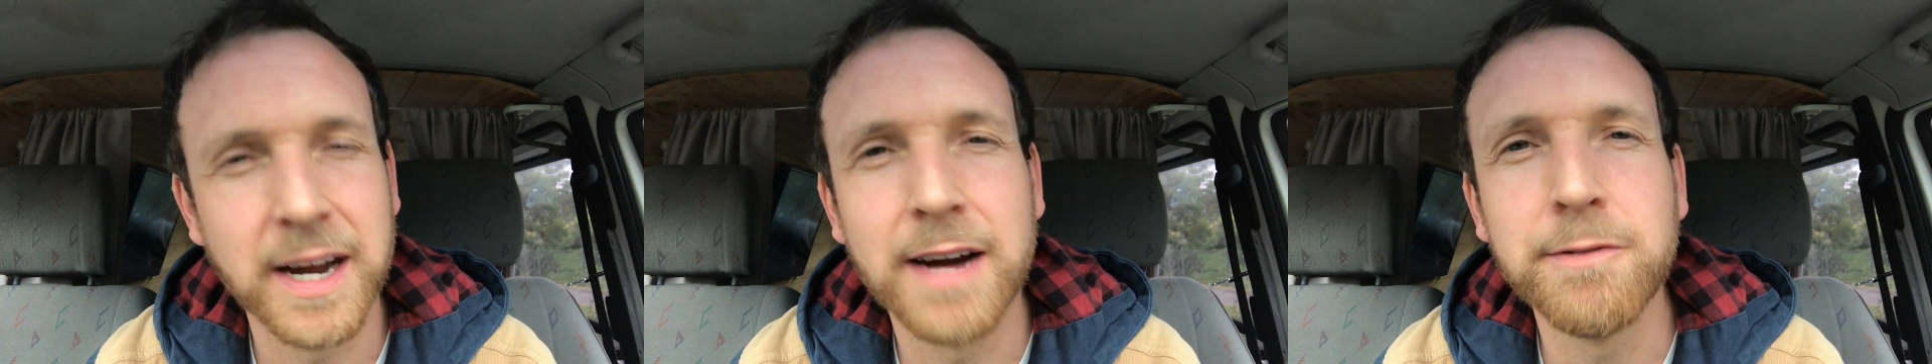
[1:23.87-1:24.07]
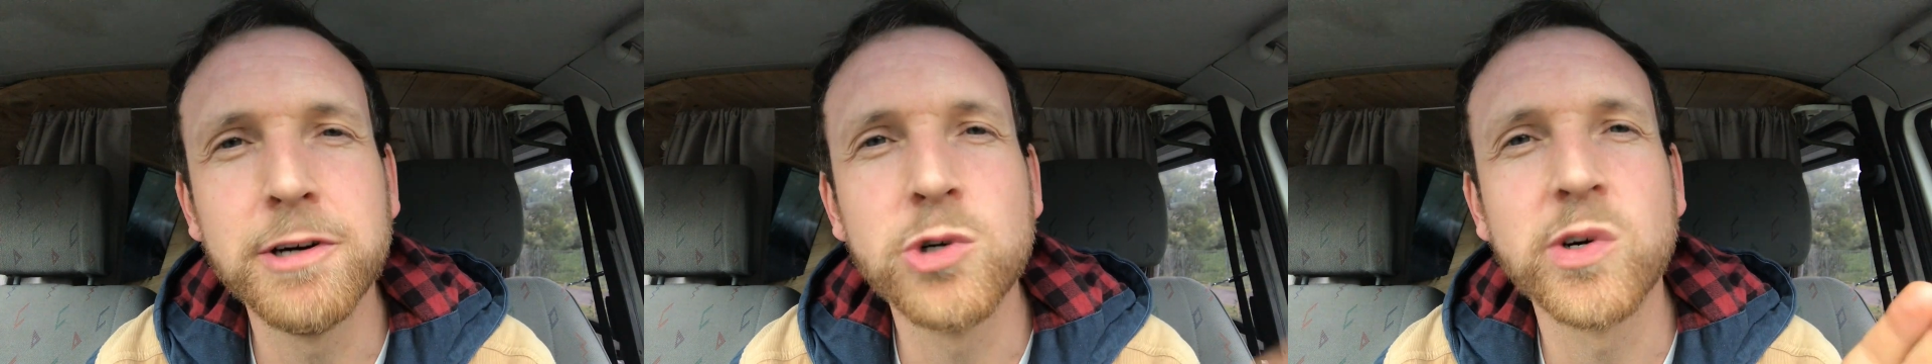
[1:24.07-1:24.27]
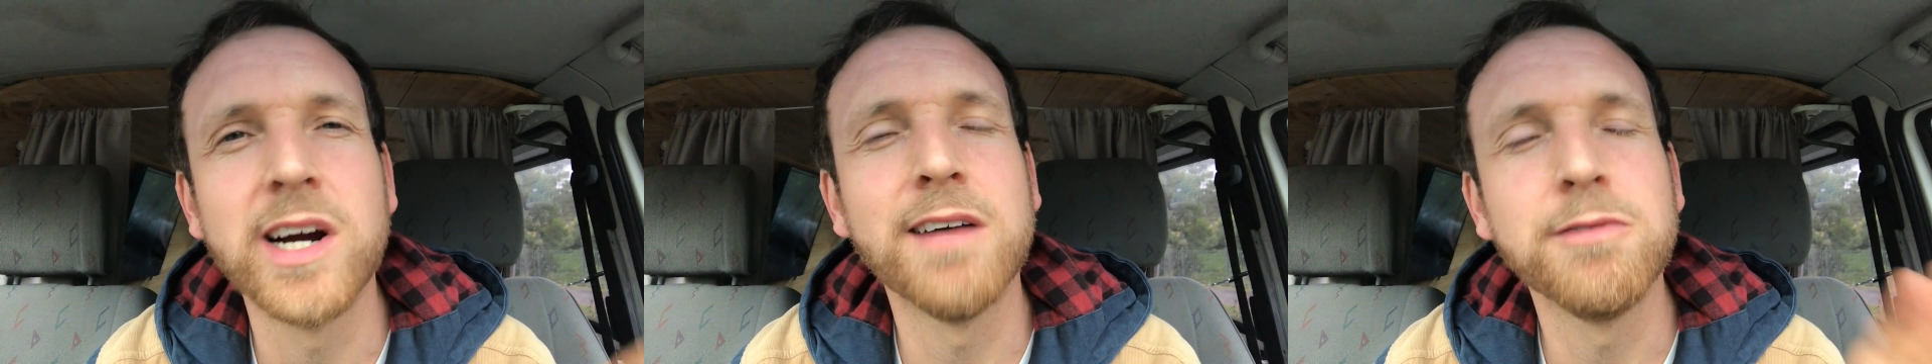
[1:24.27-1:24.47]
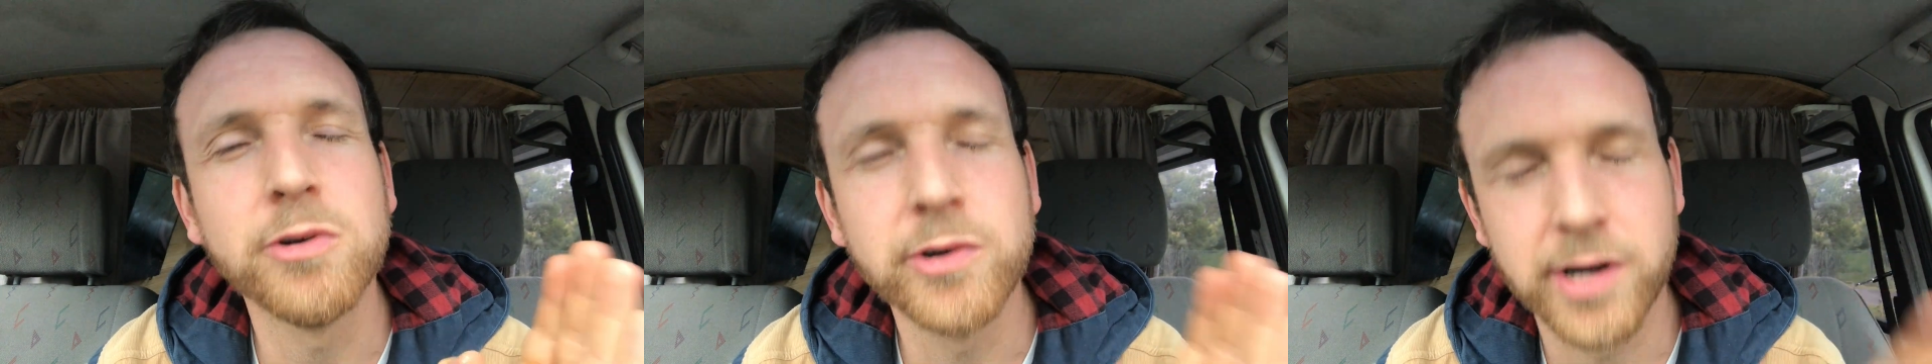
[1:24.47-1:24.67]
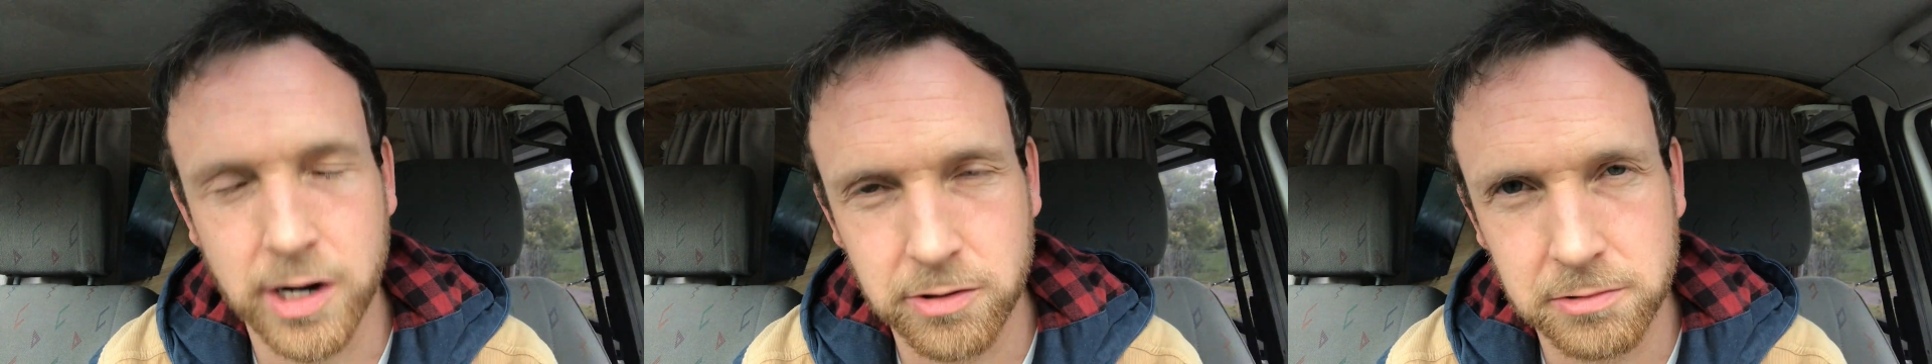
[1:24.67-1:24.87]
every
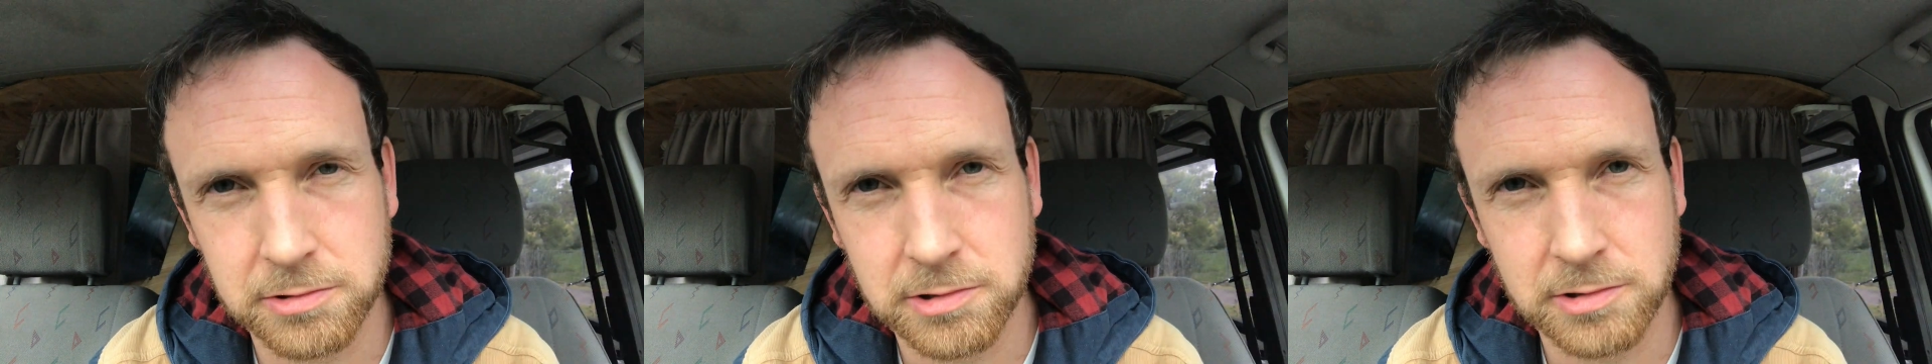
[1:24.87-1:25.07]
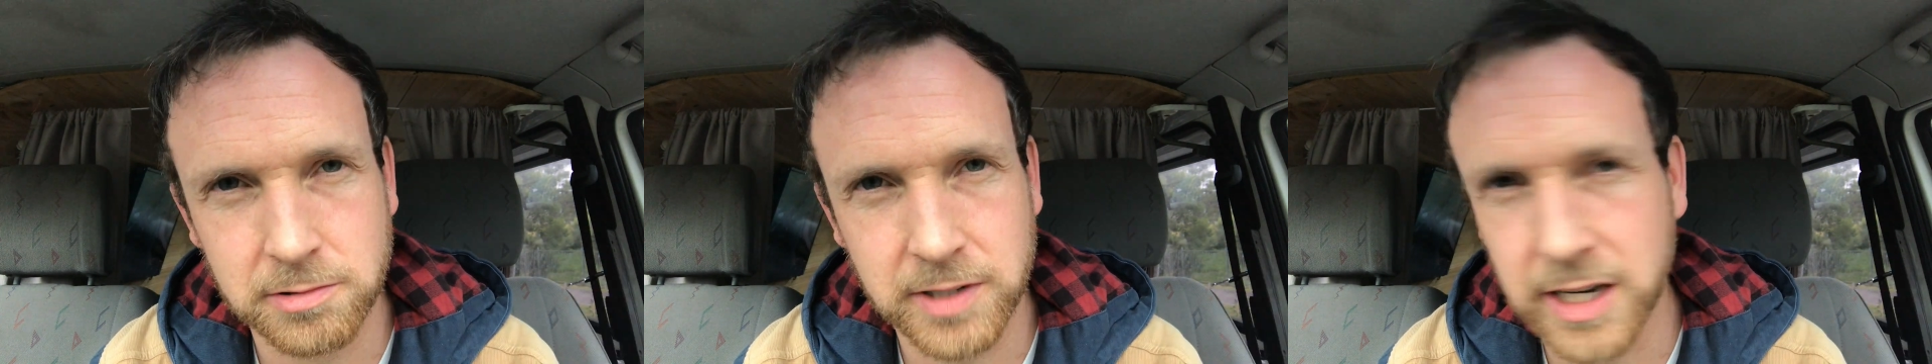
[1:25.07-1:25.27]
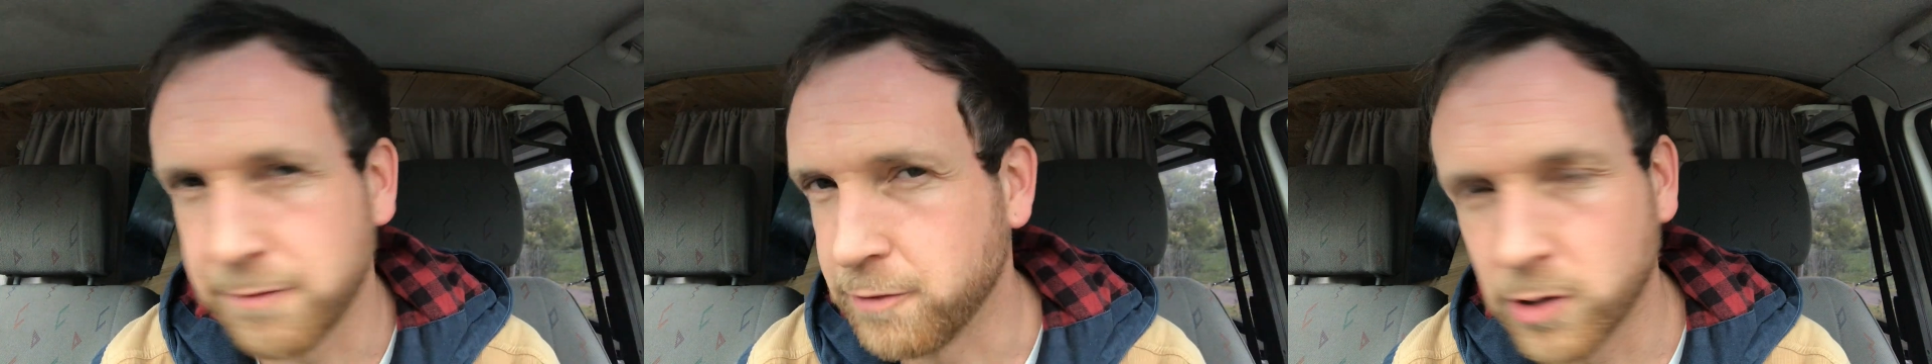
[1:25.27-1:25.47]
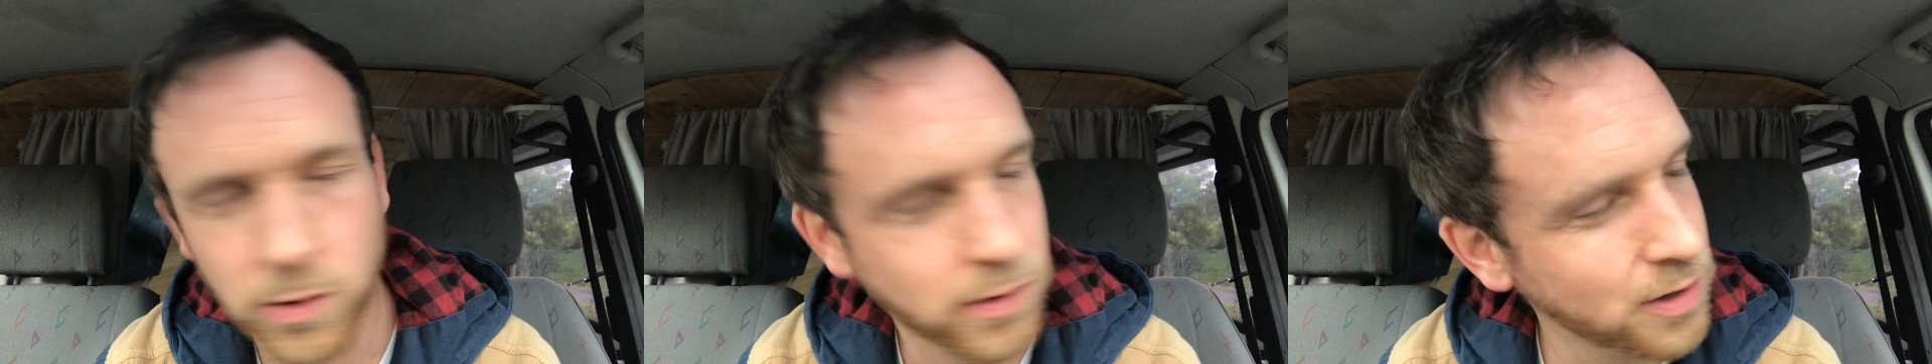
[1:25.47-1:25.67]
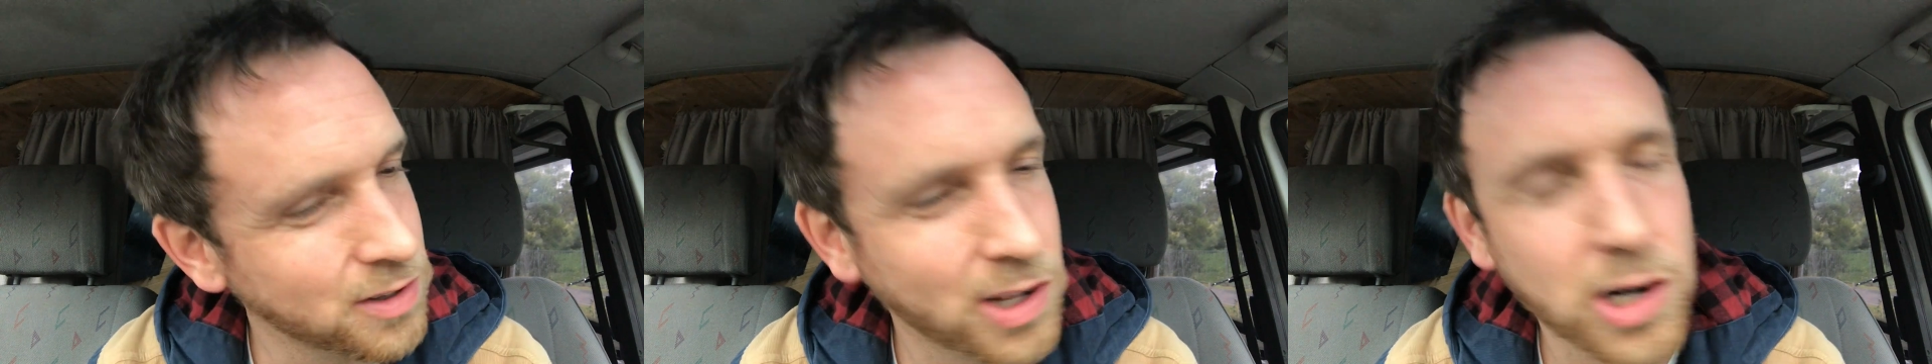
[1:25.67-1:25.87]
traveler knows that if you're on a